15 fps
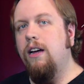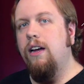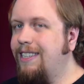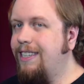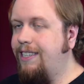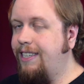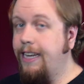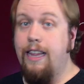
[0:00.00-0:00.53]

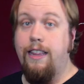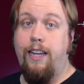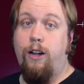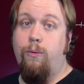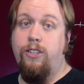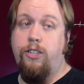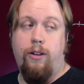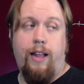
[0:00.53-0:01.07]
That's not to say
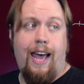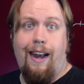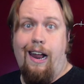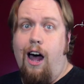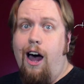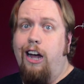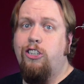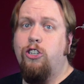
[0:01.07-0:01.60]
that the original
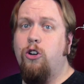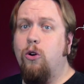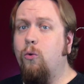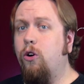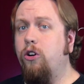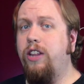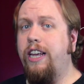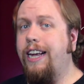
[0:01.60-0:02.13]
had
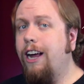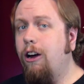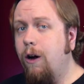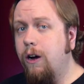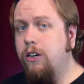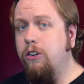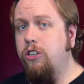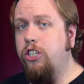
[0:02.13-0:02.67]
Oscar worthy
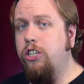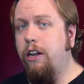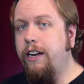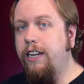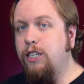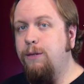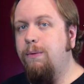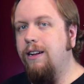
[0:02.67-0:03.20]
character
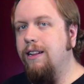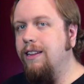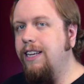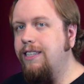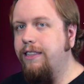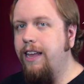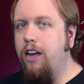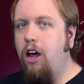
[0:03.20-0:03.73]
studies, but
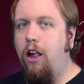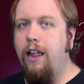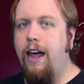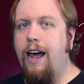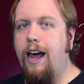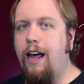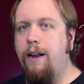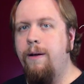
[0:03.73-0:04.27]
at least they
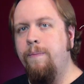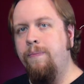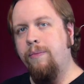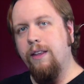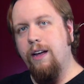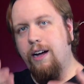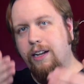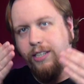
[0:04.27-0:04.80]
all had
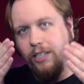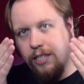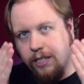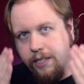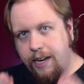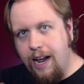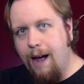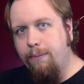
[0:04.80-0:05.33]

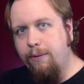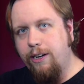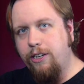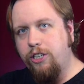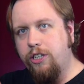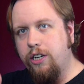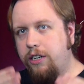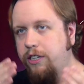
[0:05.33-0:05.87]

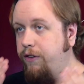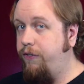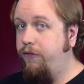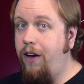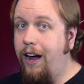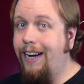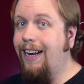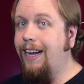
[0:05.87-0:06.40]
established
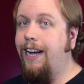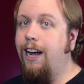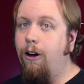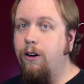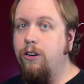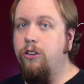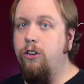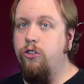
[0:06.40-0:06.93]
defining
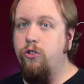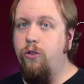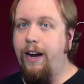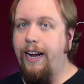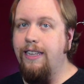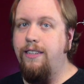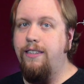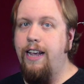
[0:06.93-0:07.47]
character
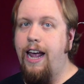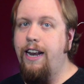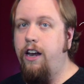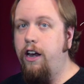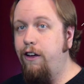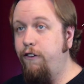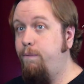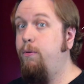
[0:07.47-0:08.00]
traits
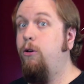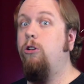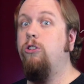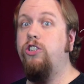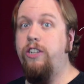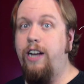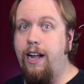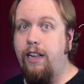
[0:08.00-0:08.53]
and enough
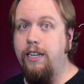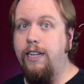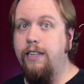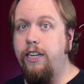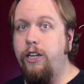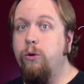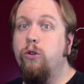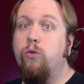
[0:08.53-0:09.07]

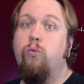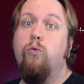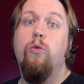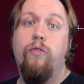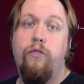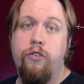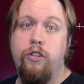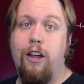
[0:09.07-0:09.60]
personality that you
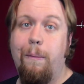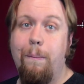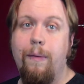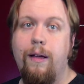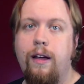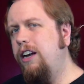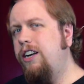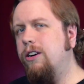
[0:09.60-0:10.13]
could root for
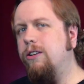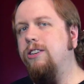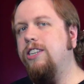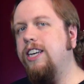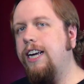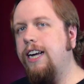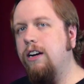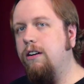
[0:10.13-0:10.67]
them. The
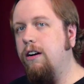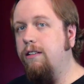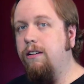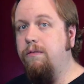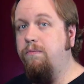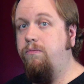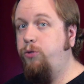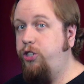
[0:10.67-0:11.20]
hunters
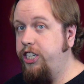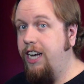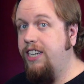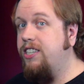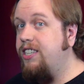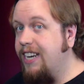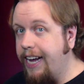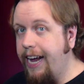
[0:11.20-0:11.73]
here are
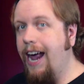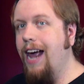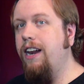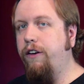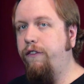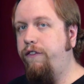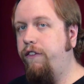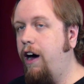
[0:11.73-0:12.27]
just
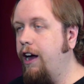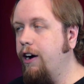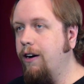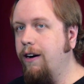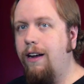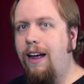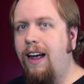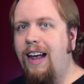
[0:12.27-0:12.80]
cannon
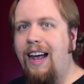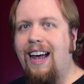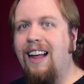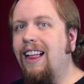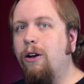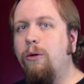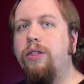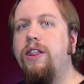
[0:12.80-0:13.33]
fodder.
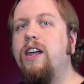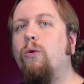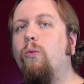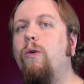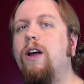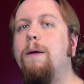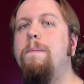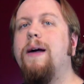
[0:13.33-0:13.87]
Hell, I don't
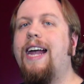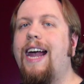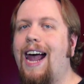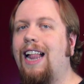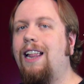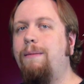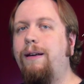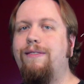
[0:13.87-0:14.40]
think Rick
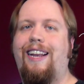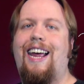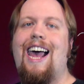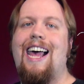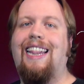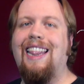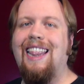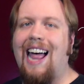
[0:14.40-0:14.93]
McCallum
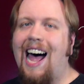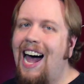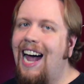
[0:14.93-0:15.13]
even had